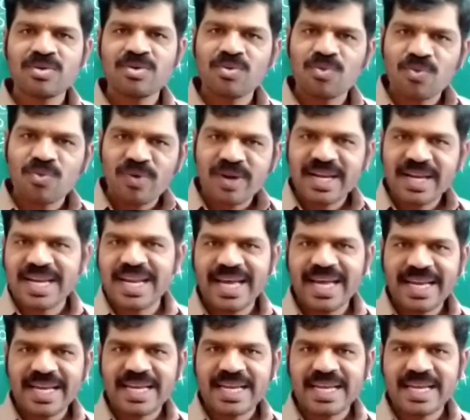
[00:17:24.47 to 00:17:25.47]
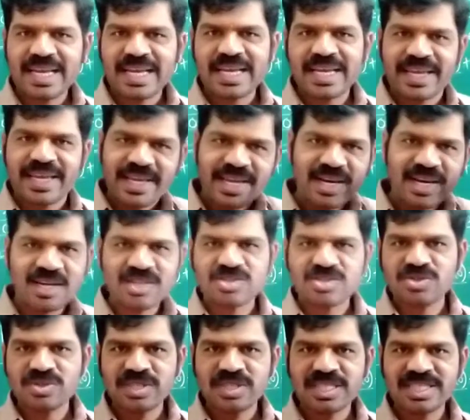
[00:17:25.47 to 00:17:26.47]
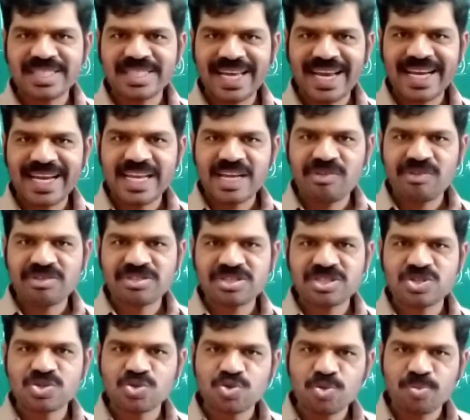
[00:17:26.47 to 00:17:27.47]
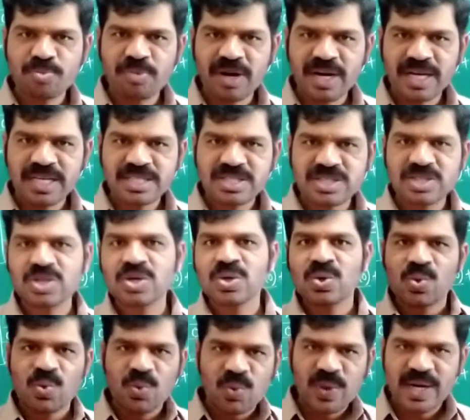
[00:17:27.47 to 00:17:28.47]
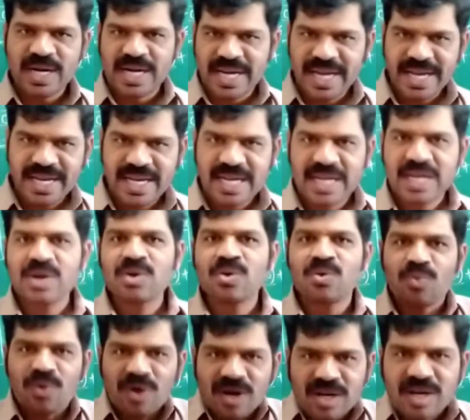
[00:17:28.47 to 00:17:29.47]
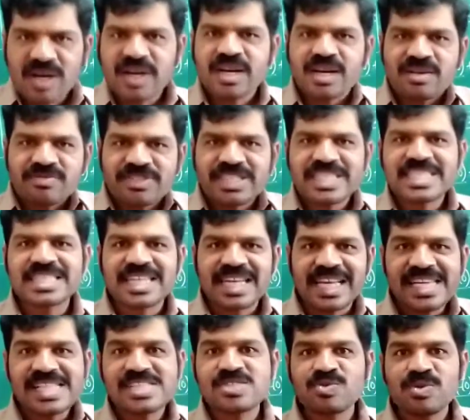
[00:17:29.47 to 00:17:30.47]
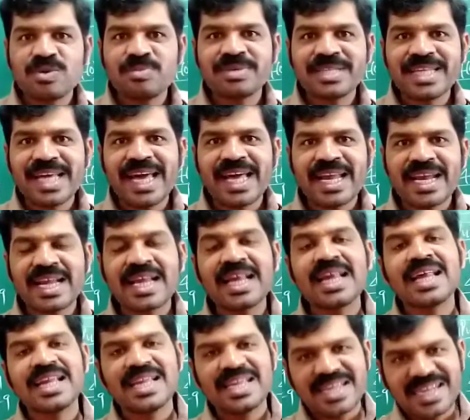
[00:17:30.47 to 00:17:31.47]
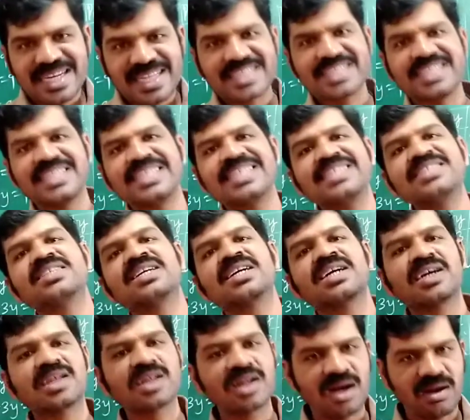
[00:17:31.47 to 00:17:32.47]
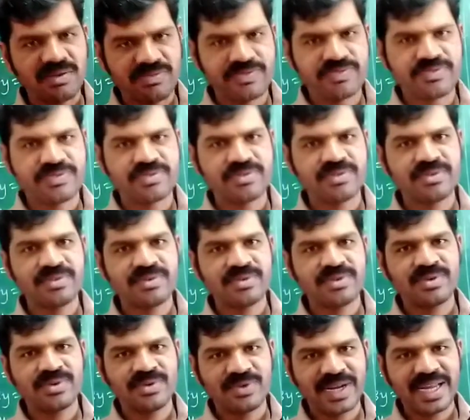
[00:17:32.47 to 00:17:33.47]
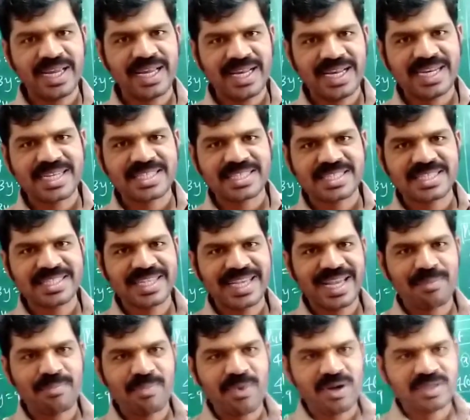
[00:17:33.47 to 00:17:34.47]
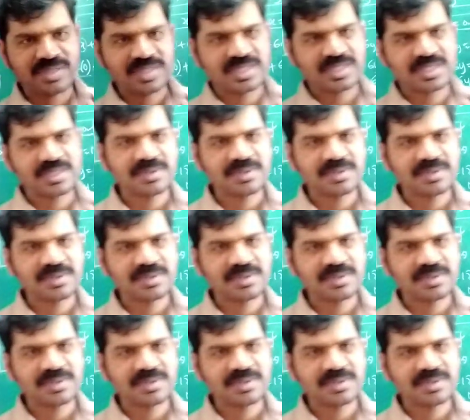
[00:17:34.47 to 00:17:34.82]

1 line. Here also in the second equation 2 points, 1 line. What kind of these lines will be there? Let us see in the graph. Okay, let us take a pause.